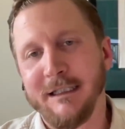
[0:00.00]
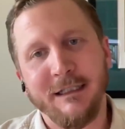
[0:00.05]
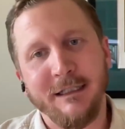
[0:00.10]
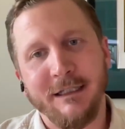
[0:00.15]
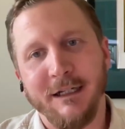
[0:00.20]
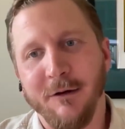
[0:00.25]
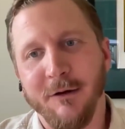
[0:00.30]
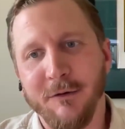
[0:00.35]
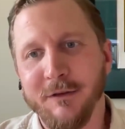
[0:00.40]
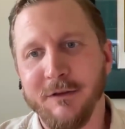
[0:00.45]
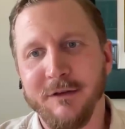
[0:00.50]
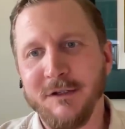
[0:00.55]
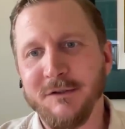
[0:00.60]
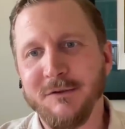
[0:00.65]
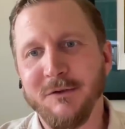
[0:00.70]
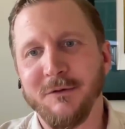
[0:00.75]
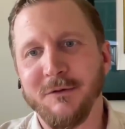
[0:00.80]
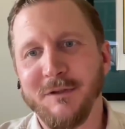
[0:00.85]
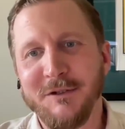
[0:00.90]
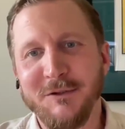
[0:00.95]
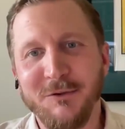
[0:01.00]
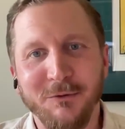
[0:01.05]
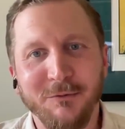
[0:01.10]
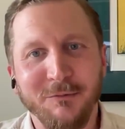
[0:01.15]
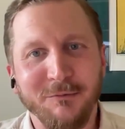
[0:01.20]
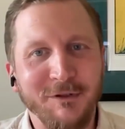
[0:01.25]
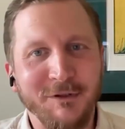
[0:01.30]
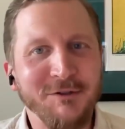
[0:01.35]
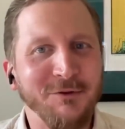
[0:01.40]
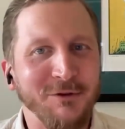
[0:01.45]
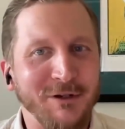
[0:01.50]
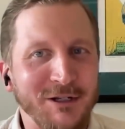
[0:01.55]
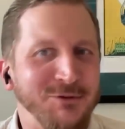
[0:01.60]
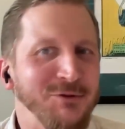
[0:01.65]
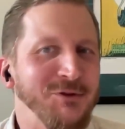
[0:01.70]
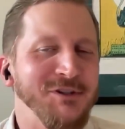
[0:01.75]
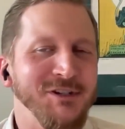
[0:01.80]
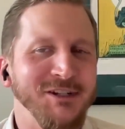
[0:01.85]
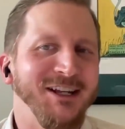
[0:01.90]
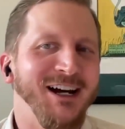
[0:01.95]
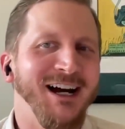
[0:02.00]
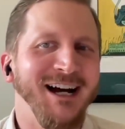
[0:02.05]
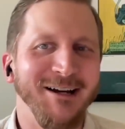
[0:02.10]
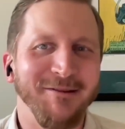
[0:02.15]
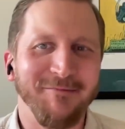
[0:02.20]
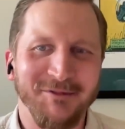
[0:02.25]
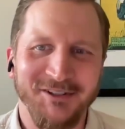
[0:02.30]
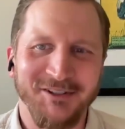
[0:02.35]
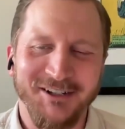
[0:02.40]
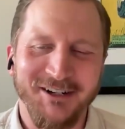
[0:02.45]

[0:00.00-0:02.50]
These are interesting times,